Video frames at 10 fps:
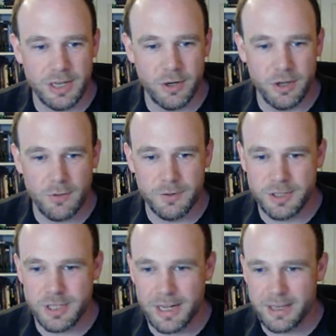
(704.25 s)
as often as
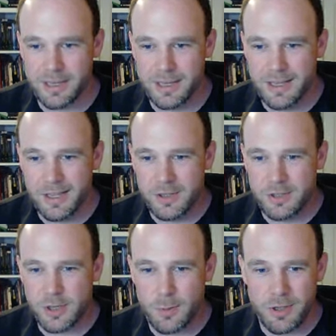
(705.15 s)
you like
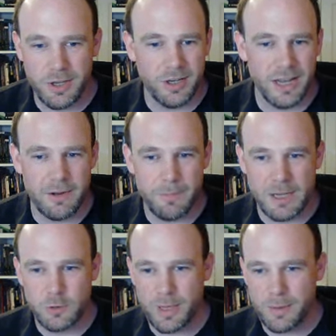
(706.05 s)
so you can kind of
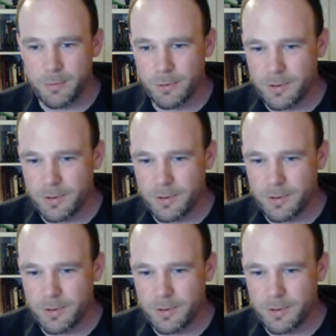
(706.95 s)
mess with people.